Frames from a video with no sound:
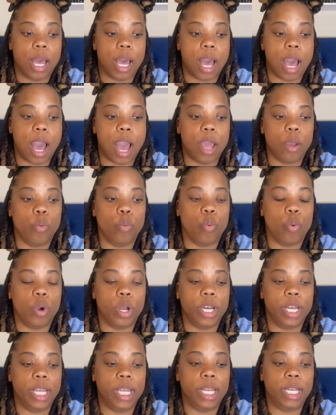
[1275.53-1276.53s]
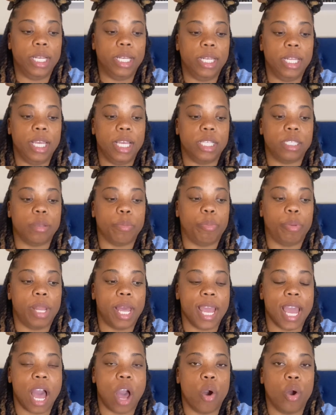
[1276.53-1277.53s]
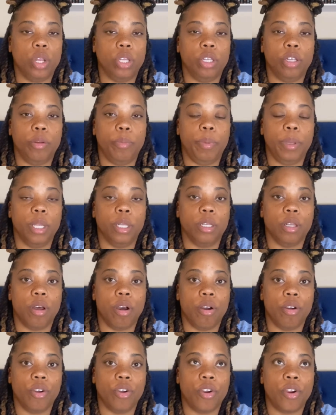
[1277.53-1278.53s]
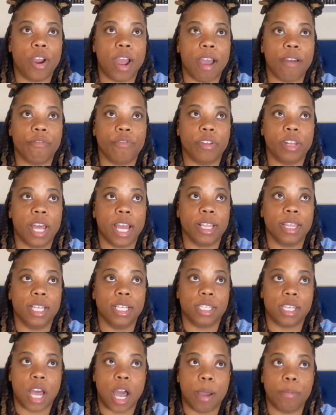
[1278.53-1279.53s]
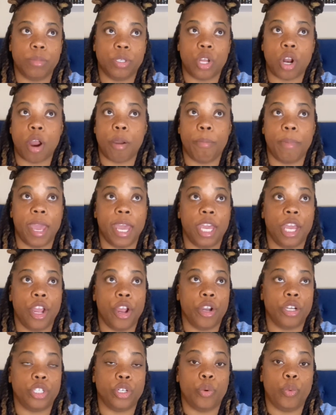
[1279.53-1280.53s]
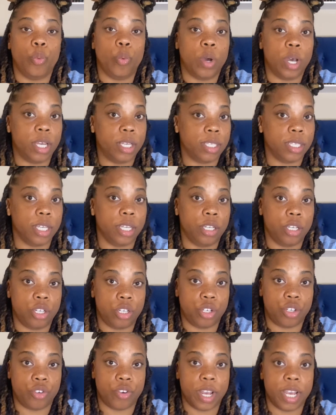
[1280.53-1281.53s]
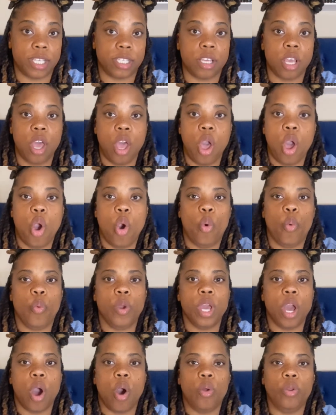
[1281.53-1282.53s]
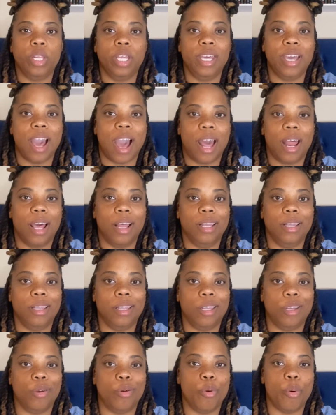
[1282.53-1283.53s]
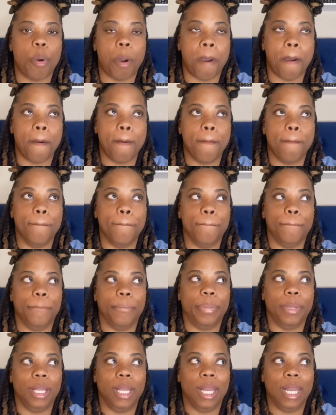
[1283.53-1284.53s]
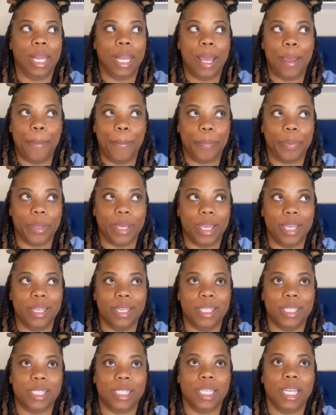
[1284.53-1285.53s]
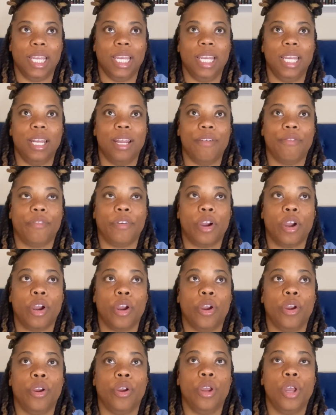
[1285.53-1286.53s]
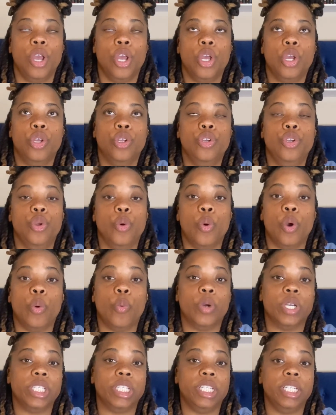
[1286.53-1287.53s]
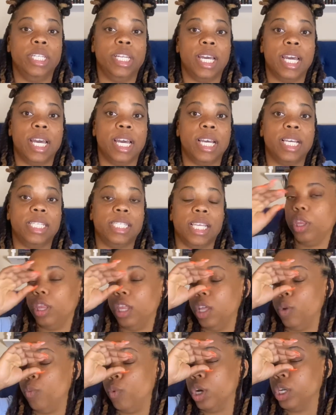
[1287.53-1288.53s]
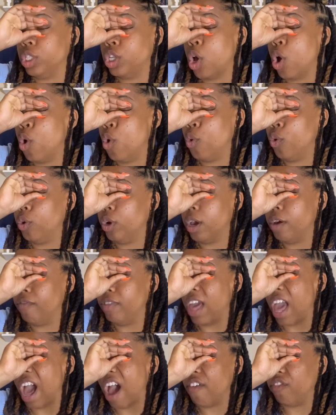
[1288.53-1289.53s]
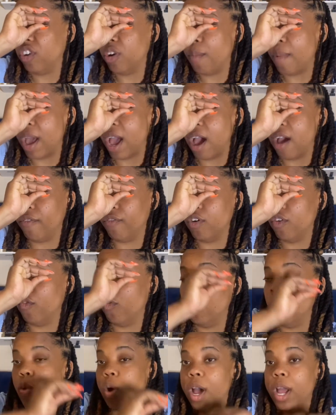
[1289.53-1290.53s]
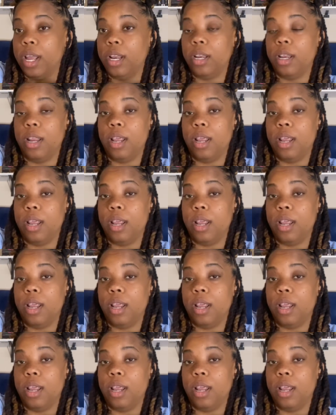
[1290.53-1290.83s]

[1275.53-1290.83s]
I wanted it to play out a little bit longer. I feel like the times that our main character was in distress, we only got a little blip in the scene of her doing what she does. Then we're told of the aftermath of what